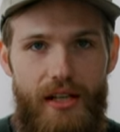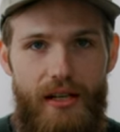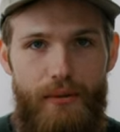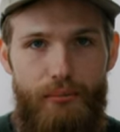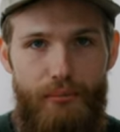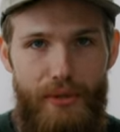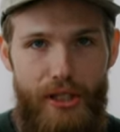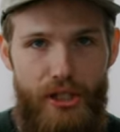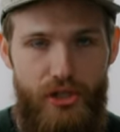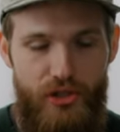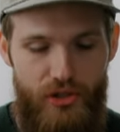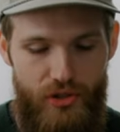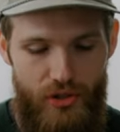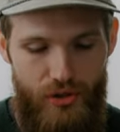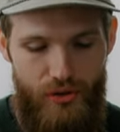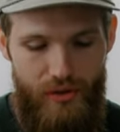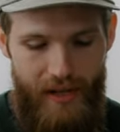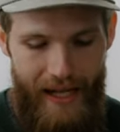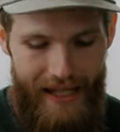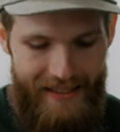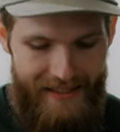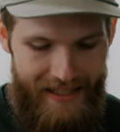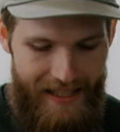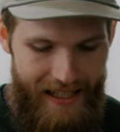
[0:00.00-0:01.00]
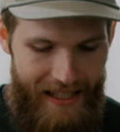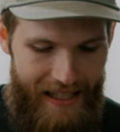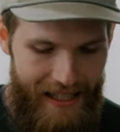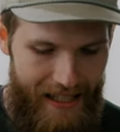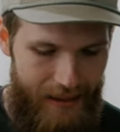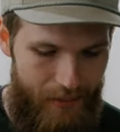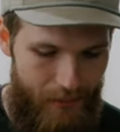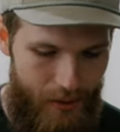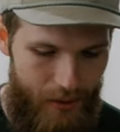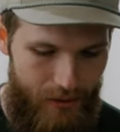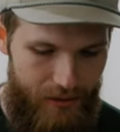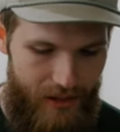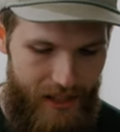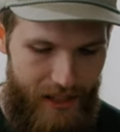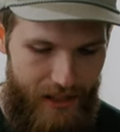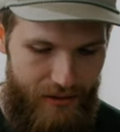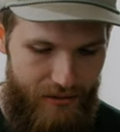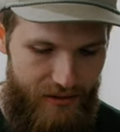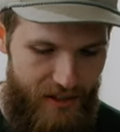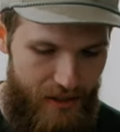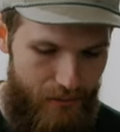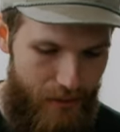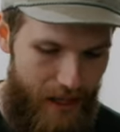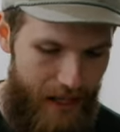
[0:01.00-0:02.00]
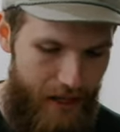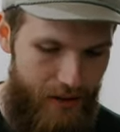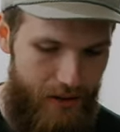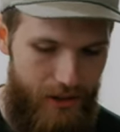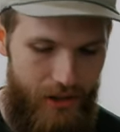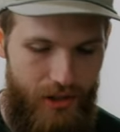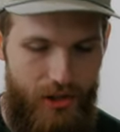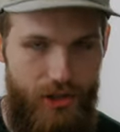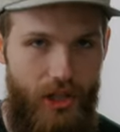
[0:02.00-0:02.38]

mid shoot as I am running V-mount,